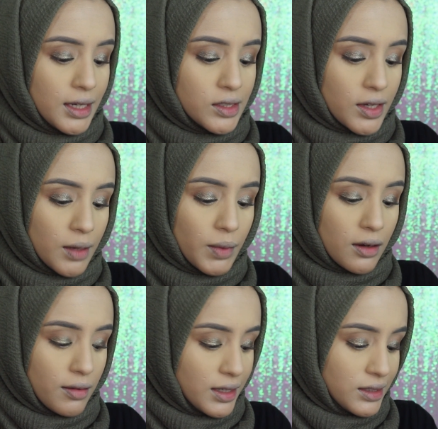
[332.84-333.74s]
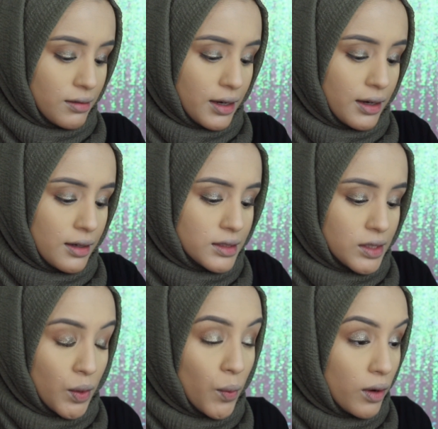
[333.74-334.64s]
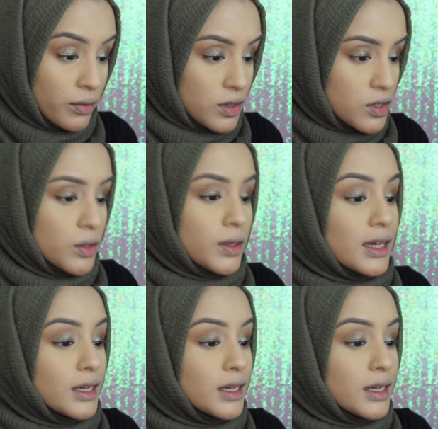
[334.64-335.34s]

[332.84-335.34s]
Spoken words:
is looking a bit crazy right now, so what I'm going to do